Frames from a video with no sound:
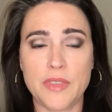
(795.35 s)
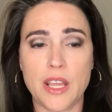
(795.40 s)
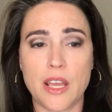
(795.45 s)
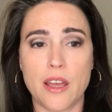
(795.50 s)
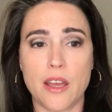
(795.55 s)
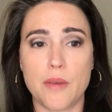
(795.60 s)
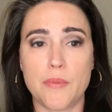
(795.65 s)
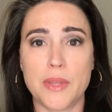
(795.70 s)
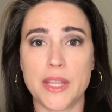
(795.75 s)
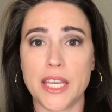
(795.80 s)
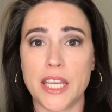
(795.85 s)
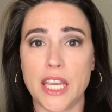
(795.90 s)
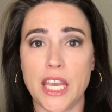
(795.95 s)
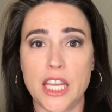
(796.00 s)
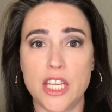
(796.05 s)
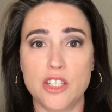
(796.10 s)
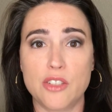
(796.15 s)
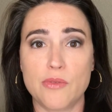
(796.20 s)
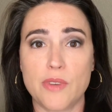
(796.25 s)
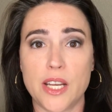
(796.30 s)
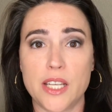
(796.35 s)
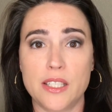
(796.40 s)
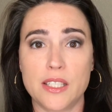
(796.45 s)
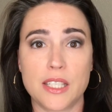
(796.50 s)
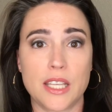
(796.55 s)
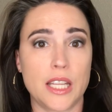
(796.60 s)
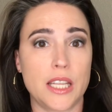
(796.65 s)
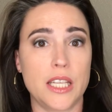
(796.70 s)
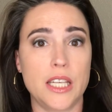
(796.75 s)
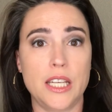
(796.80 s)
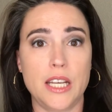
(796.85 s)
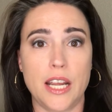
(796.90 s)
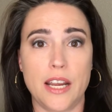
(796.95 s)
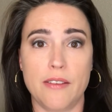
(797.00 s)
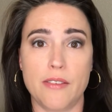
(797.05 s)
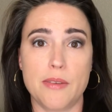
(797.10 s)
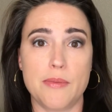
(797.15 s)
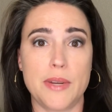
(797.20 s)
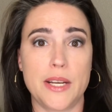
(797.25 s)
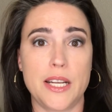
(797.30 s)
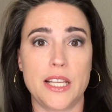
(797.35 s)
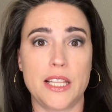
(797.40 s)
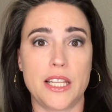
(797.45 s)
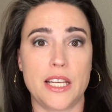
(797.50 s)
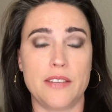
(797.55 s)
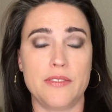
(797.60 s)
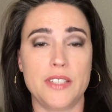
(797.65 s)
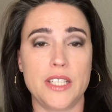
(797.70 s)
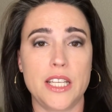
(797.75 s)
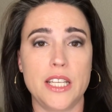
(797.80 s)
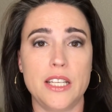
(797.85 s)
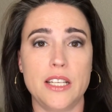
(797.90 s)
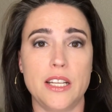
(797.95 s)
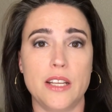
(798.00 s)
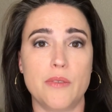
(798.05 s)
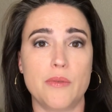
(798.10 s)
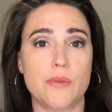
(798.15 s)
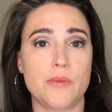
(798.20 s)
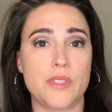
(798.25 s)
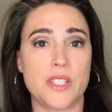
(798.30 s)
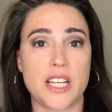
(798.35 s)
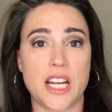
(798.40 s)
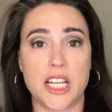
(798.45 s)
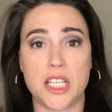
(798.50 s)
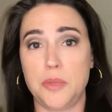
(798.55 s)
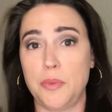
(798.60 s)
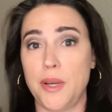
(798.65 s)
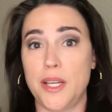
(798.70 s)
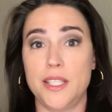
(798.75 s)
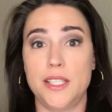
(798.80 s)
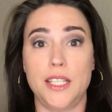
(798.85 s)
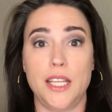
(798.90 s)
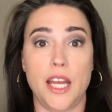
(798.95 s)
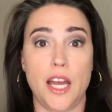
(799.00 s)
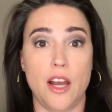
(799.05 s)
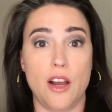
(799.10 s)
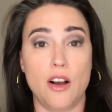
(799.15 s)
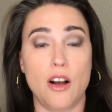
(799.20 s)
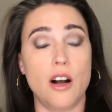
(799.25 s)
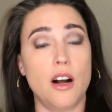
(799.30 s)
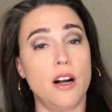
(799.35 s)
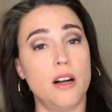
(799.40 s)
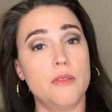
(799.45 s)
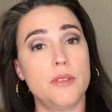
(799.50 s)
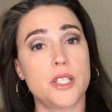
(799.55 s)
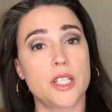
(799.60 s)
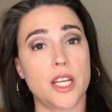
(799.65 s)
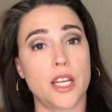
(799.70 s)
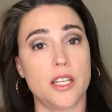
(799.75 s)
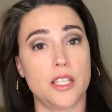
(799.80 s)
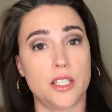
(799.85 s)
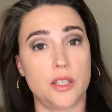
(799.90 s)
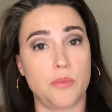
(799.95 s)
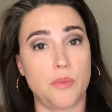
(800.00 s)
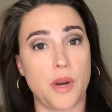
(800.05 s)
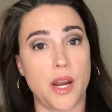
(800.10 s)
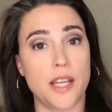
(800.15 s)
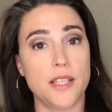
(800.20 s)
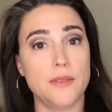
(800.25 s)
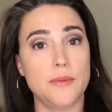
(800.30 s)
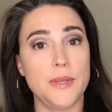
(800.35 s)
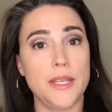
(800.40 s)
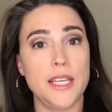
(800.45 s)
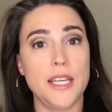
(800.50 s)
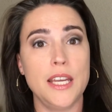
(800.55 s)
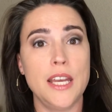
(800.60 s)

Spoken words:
But the Cajun rice skillet, everybody loved it. It's not spicy at all, which kind of surprised me.